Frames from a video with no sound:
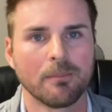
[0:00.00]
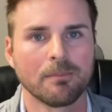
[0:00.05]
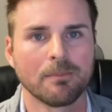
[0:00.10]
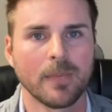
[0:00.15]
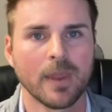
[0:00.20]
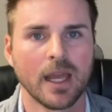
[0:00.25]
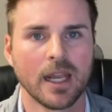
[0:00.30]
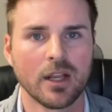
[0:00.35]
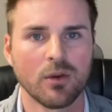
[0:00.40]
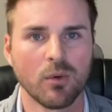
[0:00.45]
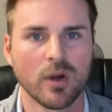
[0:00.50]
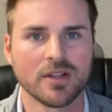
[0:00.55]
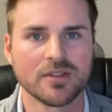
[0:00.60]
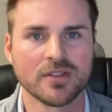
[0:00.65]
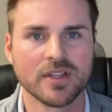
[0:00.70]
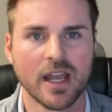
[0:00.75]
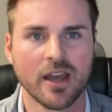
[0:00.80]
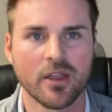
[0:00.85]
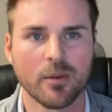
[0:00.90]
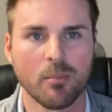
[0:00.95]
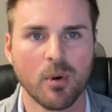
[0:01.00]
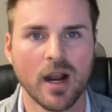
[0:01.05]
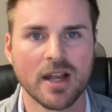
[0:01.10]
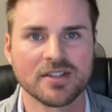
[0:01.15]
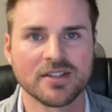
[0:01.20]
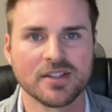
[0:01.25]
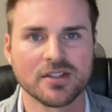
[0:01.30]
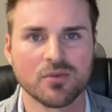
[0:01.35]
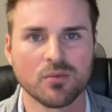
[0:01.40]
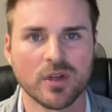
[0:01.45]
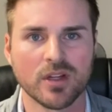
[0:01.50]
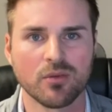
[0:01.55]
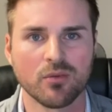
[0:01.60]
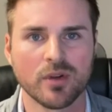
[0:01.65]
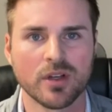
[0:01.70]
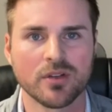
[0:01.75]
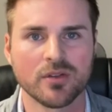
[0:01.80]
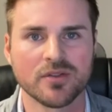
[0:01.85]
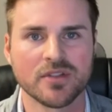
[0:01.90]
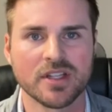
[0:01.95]
anyways, yeah, the prices, we
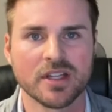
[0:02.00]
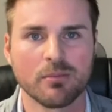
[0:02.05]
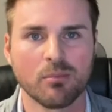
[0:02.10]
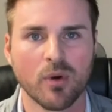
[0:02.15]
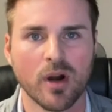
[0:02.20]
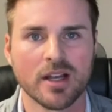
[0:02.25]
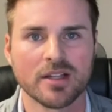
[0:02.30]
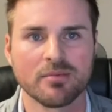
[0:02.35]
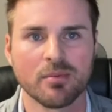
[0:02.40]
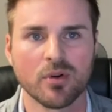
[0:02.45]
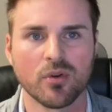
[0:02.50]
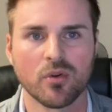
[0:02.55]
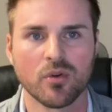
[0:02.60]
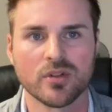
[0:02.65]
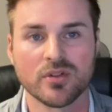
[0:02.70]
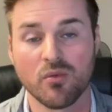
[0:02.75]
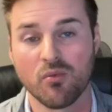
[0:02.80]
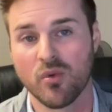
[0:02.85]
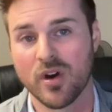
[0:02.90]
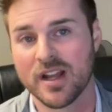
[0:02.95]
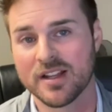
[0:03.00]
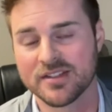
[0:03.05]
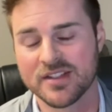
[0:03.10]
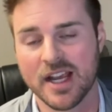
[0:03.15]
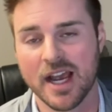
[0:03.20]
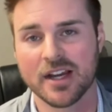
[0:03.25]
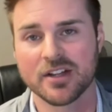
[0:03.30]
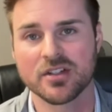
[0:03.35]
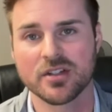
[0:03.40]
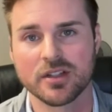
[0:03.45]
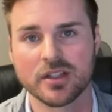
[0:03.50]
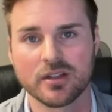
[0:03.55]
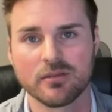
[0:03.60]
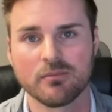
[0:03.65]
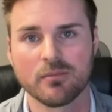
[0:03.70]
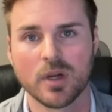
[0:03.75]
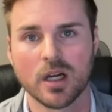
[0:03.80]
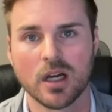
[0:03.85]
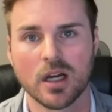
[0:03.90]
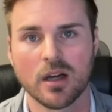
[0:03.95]
do see price per doors and rents actually
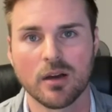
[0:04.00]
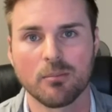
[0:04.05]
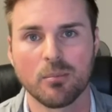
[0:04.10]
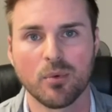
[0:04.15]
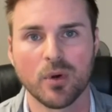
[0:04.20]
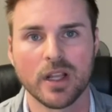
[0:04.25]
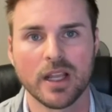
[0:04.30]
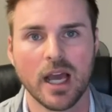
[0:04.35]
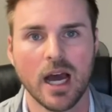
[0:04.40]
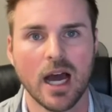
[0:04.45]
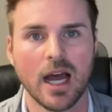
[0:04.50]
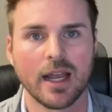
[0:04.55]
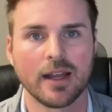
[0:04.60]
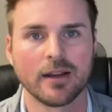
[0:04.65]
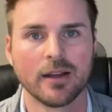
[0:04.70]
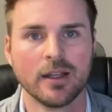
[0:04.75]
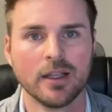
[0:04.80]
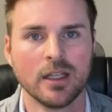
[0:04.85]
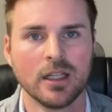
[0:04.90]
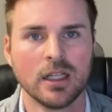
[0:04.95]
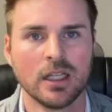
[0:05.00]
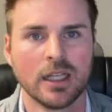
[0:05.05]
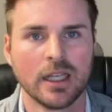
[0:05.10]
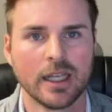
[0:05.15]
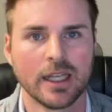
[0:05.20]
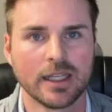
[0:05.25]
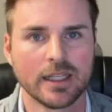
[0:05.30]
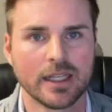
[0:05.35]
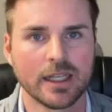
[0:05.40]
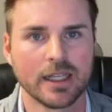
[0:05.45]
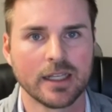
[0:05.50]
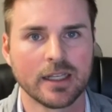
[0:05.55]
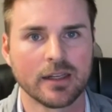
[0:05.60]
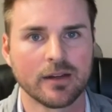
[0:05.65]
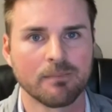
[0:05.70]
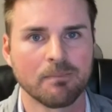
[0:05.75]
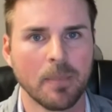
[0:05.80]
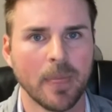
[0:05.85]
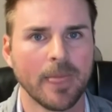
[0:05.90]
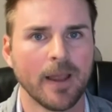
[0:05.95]
pretty high. And
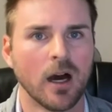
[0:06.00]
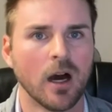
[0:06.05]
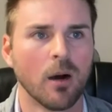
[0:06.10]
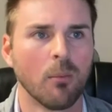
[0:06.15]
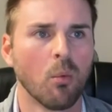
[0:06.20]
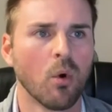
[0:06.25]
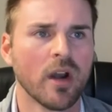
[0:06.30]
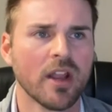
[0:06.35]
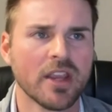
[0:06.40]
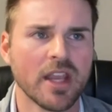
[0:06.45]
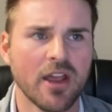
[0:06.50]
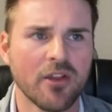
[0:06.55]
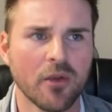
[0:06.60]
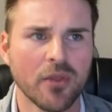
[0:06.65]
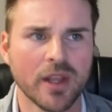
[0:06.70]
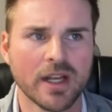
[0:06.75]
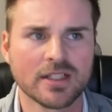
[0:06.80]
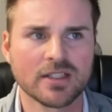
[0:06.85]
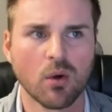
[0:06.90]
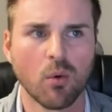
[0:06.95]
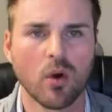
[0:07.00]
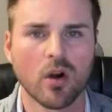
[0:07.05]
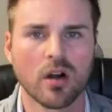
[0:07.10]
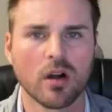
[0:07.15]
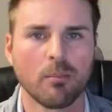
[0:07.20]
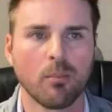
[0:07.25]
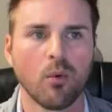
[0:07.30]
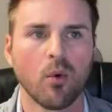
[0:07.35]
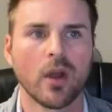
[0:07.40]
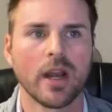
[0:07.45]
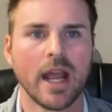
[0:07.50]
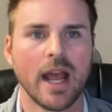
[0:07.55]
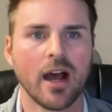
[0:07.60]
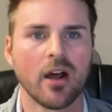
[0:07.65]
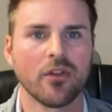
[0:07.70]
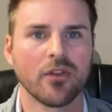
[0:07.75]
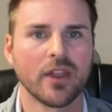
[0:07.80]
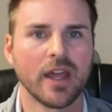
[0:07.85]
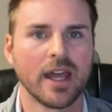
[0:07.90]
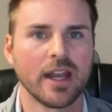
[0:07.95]
then one of the other things I wanted to point
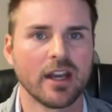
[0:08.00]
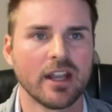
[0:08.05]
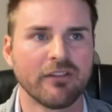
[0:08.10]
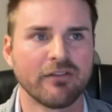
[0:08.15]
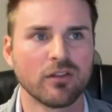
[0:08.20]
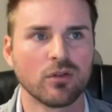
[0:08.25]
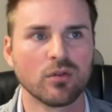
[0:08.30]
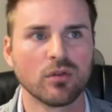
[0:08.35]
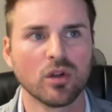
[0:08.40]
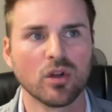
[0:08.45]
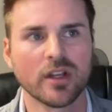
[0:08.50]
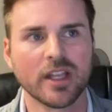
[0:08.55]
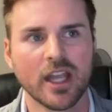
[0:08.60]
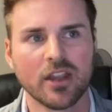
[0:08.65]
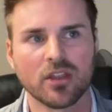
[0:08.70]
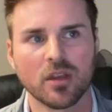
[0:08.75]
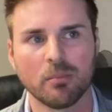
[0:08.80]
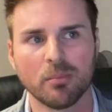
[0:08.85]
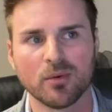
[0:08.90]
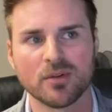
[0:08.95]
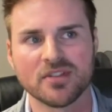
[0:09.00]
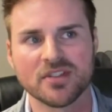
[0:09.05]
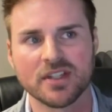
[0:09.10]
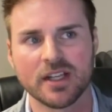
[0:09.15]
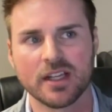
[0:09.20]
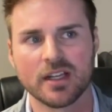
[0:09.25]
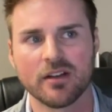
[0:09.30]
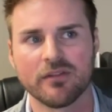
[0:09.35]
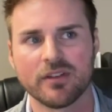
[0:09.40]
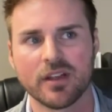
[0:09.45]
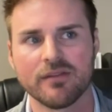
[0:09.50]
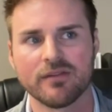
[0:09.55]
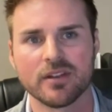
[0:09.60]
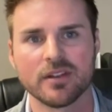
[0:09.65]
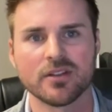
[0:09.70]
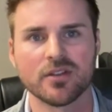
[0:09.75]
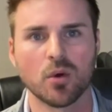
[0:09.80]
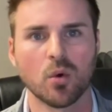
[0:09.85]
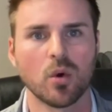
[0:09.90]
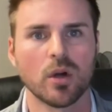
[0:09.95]
out, that if you look at the percent of
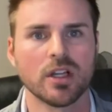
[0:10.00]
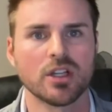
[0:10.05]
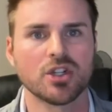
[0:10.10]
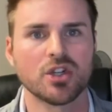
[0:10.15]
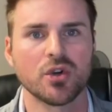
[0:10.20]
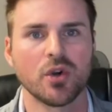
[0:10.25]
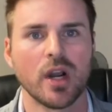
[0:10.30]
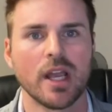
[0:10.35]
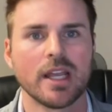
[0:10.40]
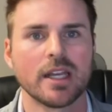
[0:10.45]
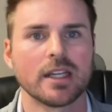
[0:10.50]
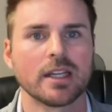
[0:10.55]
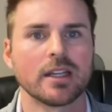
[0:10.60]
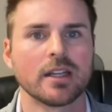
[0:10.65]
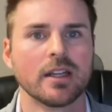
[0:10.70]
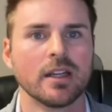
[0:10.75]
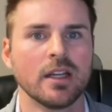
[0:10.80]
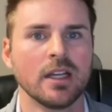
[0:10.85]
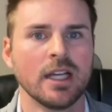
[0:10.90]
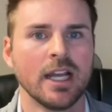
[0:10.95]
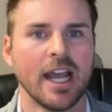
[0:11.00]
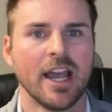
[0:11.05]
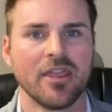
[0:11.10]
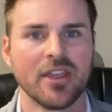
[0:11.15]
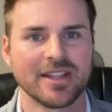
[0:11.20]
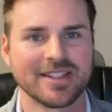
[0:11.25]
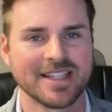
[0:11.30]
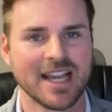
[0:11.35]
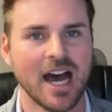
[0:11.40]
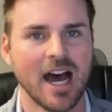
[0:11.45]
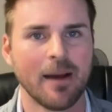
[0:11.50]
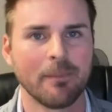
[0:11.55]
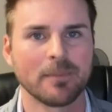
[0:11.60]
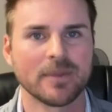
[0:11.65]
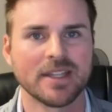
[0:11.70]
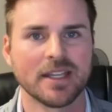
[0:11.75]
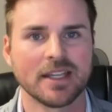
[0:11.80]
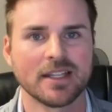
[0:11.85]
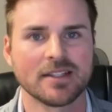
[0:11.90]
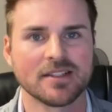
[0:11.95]
inventory traded and the top
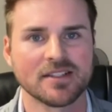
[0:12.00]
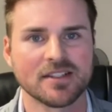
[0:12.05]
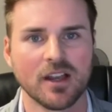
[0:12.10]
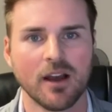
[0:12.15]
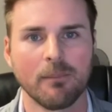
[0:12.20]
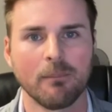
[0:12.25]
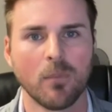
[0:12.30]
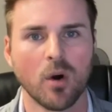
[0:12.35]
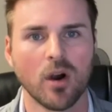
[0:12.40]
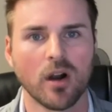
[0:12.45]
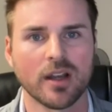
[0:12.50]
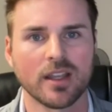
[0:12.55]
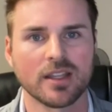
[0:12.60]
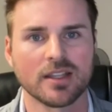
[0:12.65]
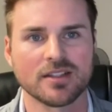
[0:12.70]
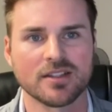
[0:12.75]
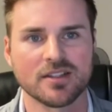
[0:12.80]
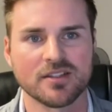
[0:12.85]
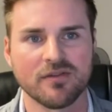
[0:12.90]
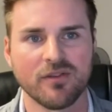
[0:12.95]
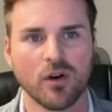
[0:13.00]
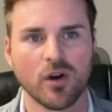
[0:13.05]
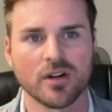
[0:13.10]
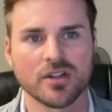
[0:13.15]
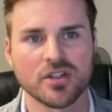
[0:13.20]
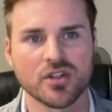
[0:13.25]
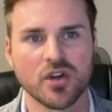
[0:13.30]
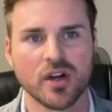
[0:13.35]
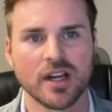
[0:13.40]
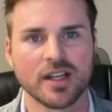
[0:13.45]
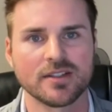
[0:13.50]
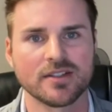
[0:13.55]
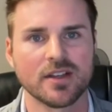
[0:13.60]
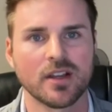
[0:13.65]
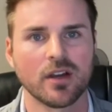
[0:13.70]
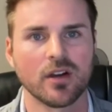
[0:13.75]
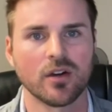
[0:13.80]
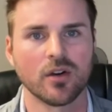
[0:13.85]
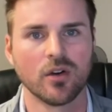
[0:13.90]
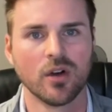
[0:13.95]
10 submarkets as far as trades
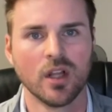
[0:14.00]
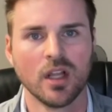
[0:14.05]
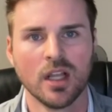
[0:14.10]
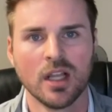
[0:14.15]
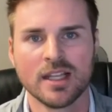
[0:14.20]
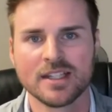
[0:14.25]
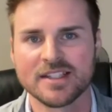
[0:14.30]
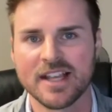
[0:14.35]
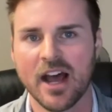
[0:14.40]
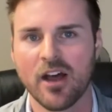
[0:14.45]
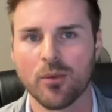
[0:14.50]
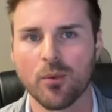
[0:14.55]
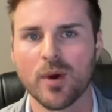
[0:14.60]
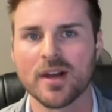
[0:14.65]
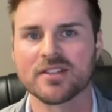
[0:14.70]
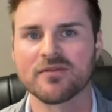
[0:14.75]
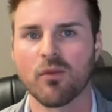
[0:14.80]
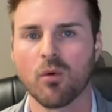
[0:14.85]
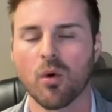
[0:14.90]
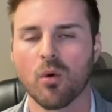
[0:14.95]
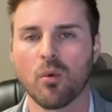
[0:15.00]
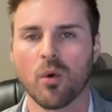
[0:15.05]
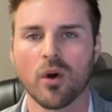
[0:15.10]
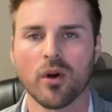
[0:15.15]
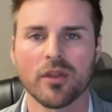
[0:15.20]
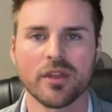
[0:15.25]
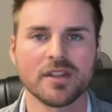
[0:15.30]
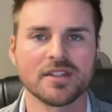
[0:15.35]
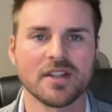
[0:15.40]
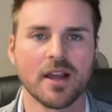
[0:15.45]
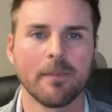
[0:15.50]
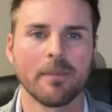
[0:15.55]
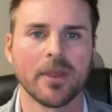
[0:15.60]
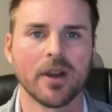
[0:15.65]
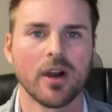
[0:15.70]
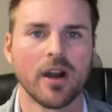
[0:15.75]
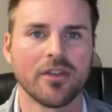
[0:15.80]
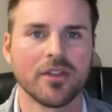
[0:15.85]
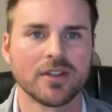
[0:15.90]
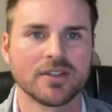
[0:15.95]
go, Southwest Fort Worth is up
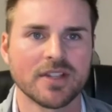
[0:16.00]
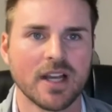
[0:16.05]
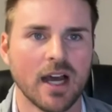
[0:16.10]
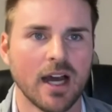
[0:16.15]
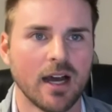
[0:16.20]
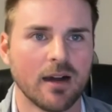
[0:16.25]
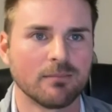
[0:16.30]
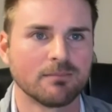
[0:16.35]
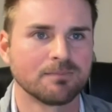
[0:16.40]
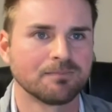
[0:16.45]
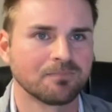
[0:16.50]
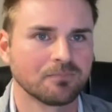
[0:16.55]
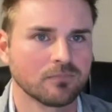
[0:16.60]
there at the top.